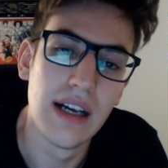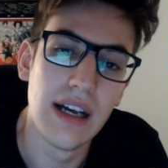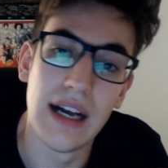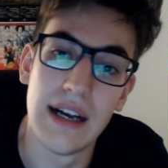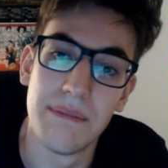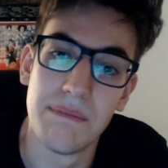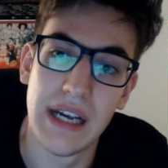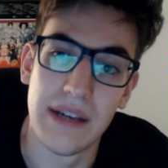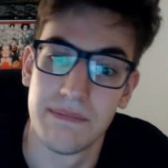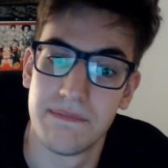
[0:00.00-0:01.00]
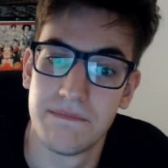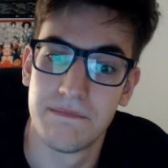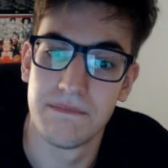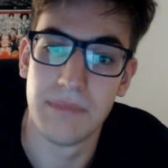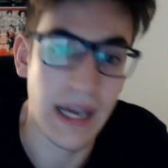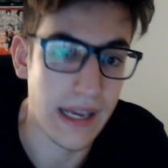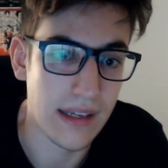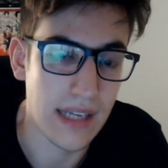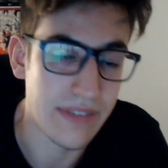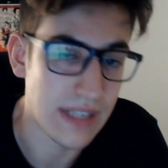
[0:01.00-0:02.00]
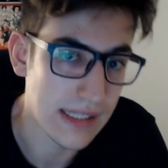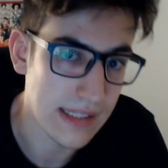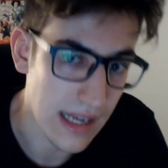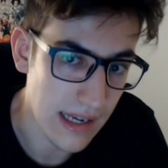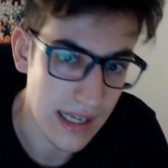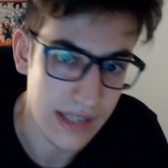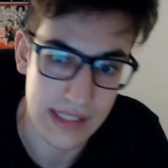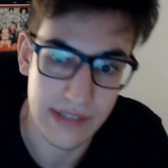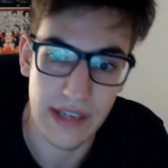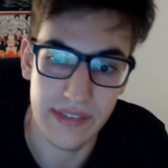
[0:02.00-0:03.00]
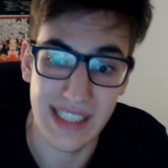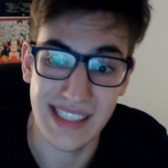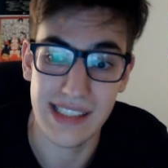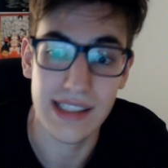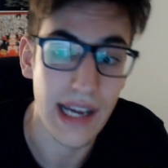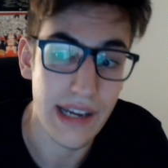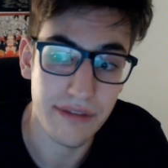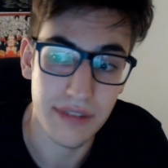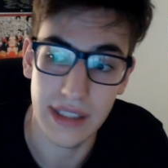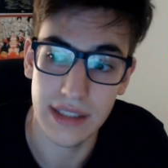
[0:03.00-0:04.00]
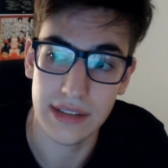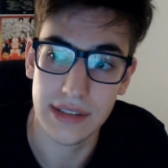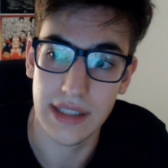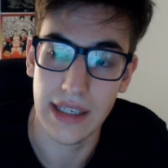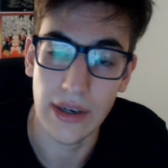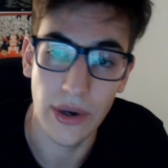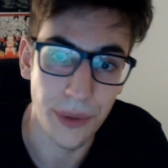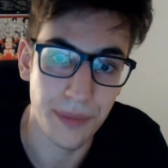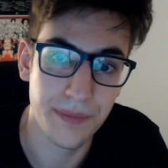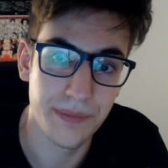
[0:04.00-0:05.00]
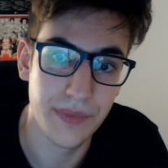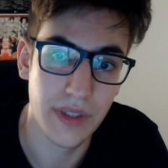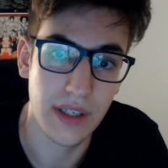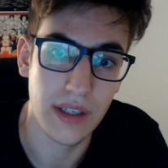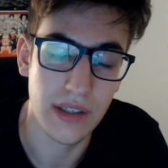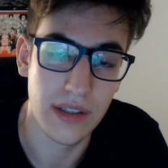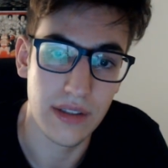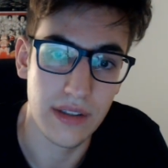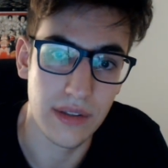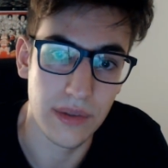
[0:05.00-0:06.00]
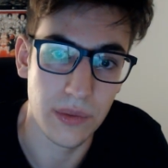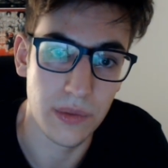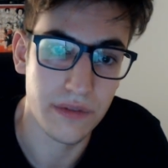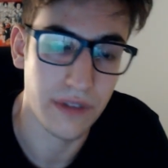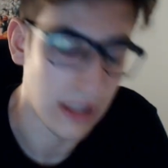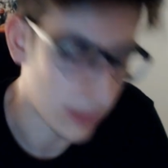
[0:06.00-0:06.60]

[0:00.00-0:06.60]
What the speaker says: Yeah, bye. Have a nice day. Have a nice life, and I hope you follow